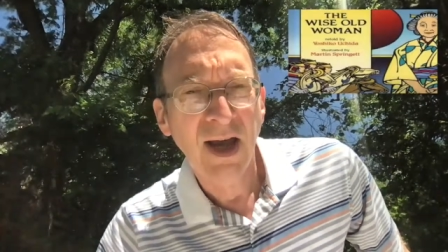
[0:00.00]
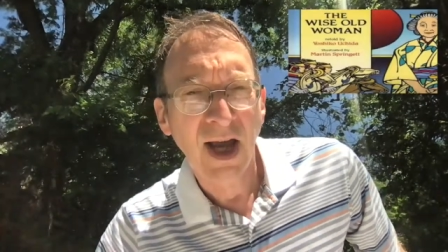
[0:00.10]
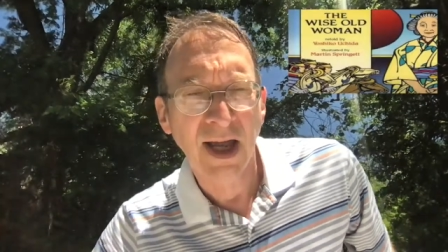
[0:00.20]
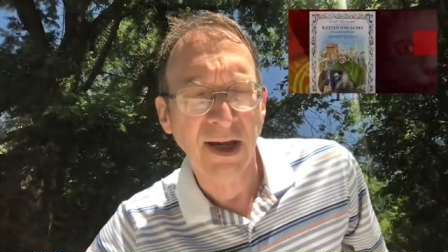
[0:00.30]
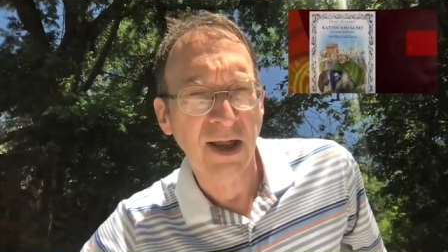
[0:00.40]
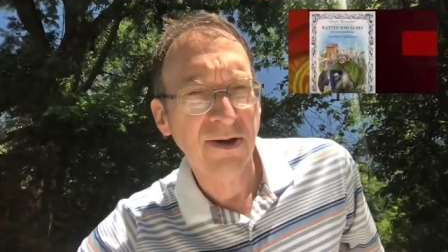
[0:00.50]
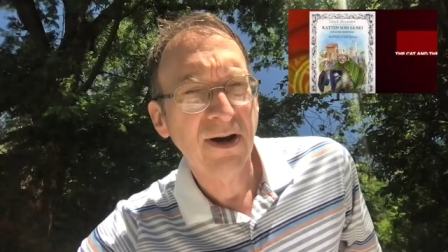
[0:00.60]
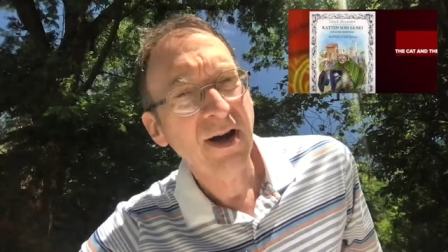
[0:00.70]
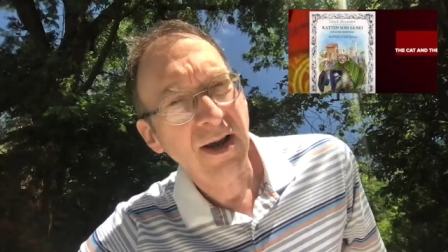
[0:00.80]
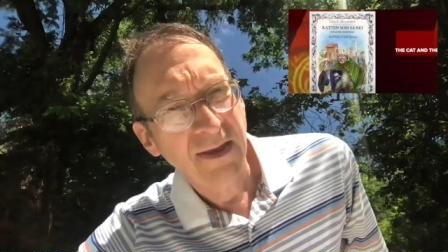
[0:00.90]
another,
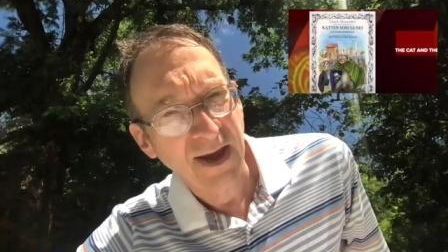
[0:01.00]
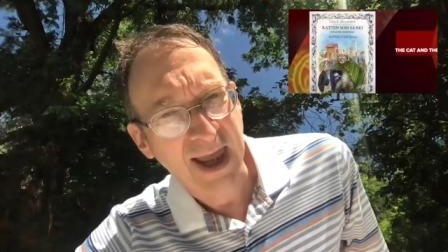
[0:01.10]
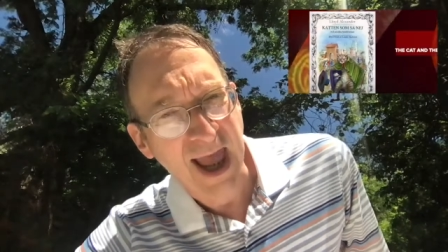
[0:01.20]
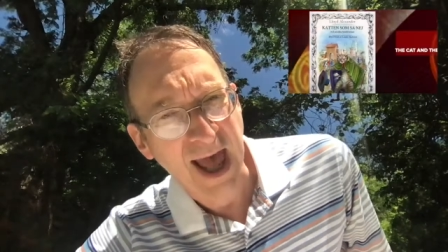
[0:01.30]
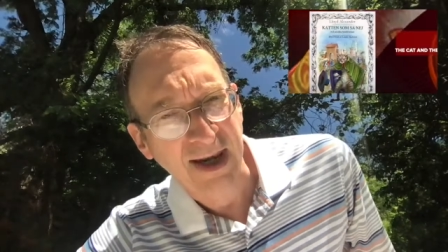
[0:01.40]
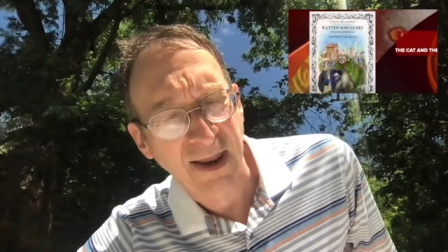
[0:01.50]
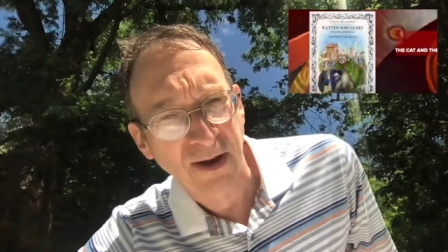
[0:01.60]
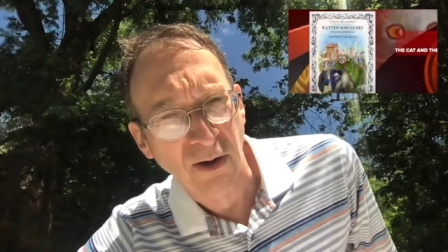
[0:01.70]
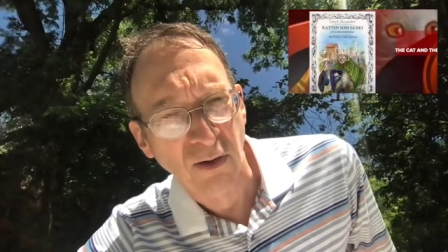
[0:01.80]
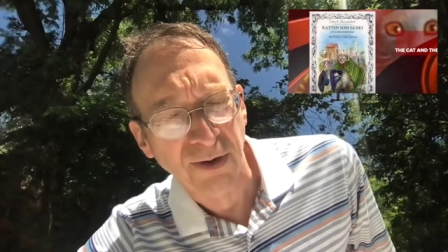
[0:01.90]
The Cat and the
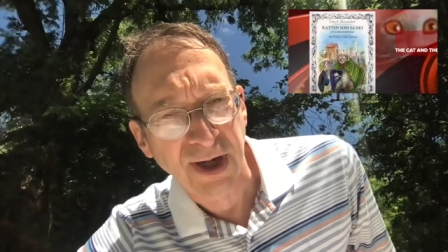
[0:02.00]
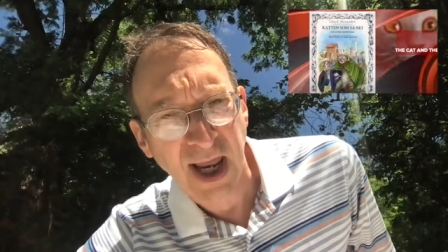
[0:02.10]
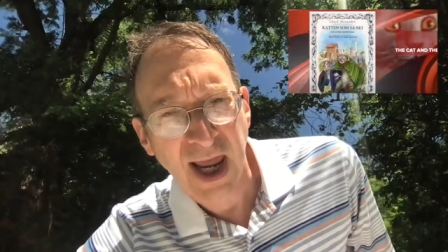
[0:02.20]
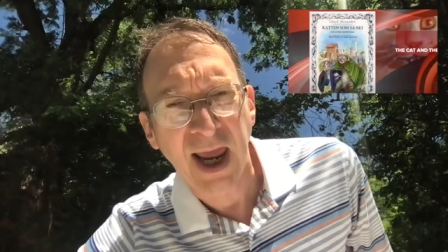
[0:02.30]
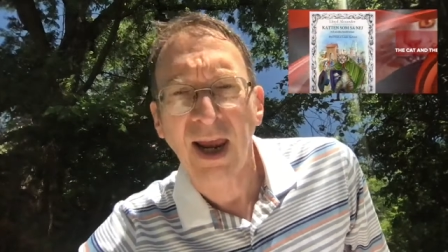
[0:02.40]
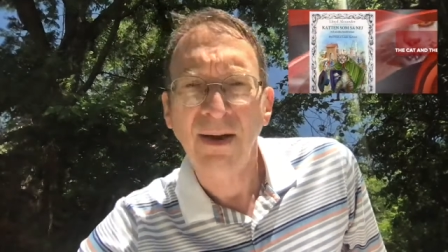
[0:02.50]
Golden Egg.